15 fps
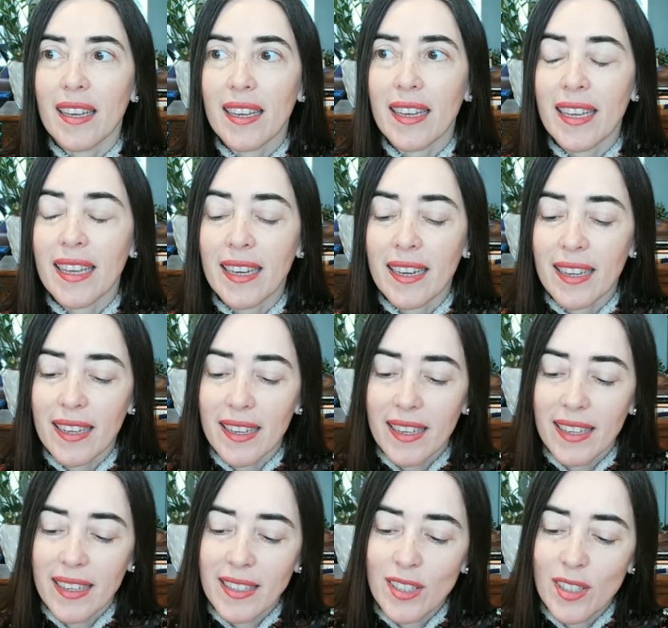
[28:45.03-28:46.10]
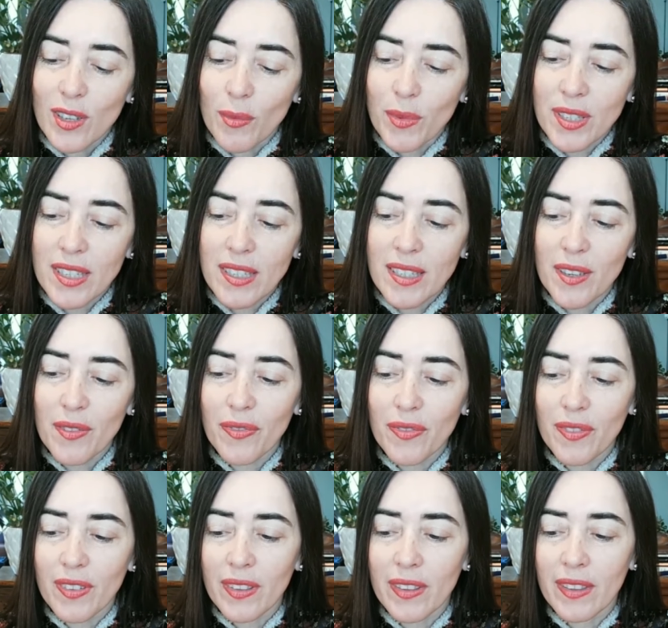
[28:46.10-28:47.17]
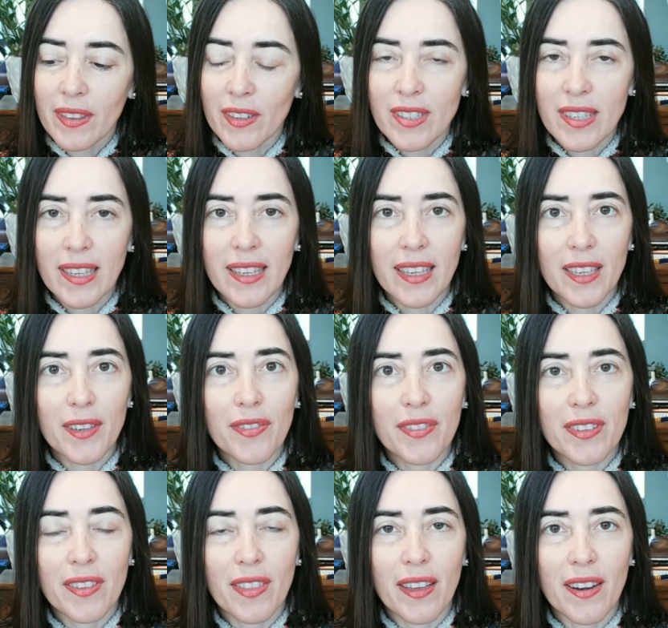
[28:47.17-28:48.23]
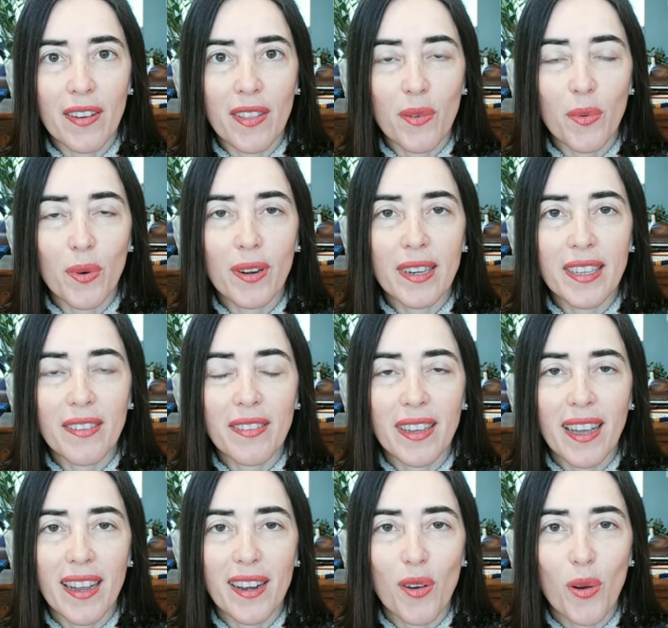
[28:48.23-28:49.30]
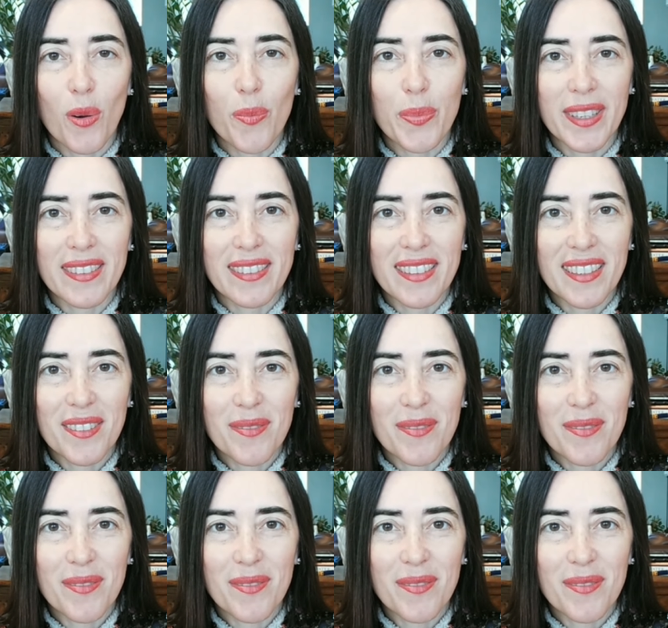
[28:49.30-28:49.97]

And it's almost as if there's a gift there that we're leaving unopened.